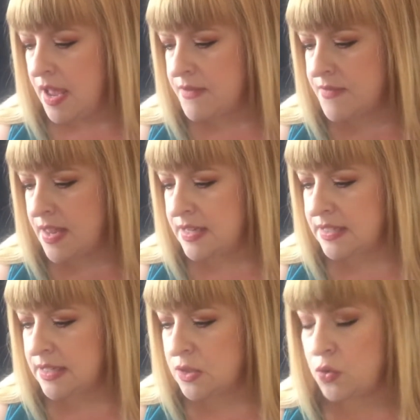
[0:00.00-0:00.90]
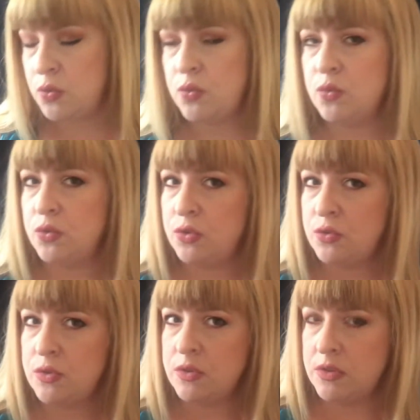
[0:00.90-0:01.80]
And then it says, ooh,
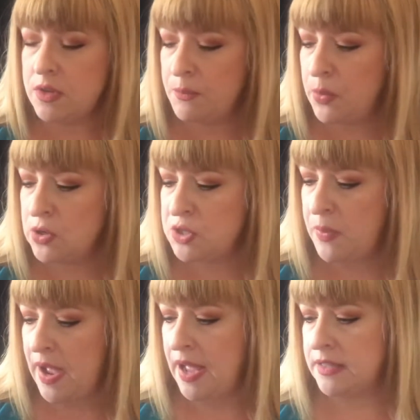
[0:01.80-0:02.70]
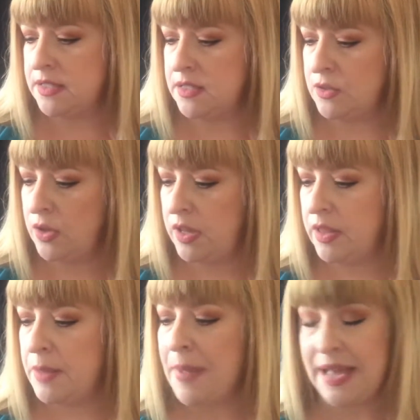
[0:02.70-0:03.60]
new to Birchbox,
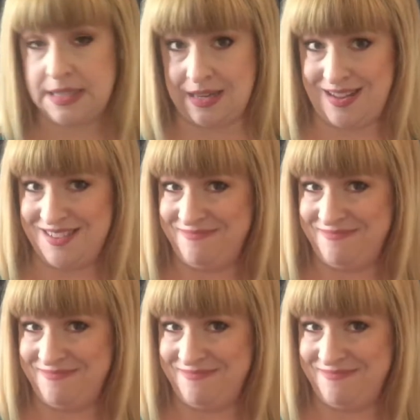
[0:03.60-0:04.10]
Alamasca.